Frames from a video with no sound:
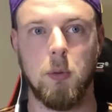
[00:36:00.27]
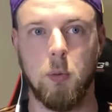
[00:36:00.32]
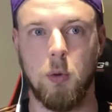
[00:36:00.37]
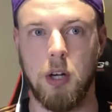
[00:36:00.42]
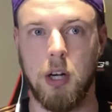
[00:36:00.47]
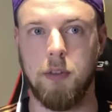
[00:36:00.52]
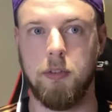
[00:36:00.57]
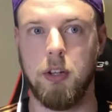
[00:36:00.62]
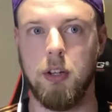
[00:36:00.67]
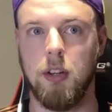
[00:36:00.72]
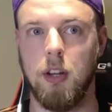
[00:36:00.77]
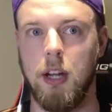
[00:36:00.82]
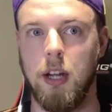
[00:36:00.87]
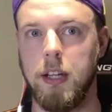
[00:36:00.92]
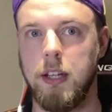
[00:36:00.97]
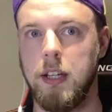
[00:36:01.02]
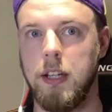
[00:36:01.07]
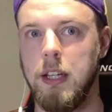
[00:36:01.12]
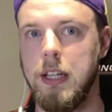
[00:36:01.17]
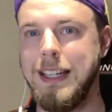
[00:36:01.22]
whatever you
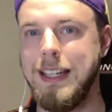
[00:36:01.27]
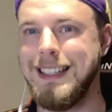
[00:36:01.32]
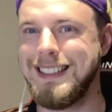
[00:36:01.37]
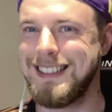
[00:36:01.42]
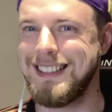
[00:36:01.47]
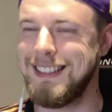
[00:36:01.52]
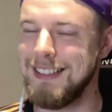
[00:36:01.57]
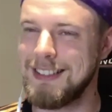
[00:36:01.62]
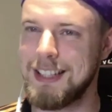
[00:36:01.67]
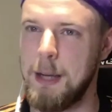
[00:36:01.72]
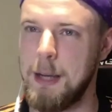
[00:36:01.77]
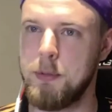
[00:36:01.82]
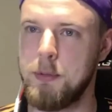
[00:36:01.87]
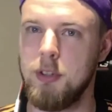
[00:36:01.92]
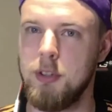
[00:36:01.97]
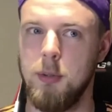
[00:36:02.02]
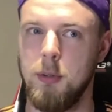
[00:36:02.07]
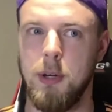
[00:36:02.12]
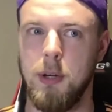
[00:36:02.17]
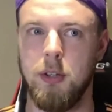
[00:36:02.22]
like. Still
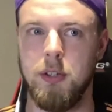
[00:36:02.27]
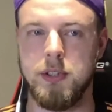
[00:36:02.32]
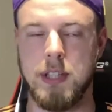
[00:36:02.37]
skeptical about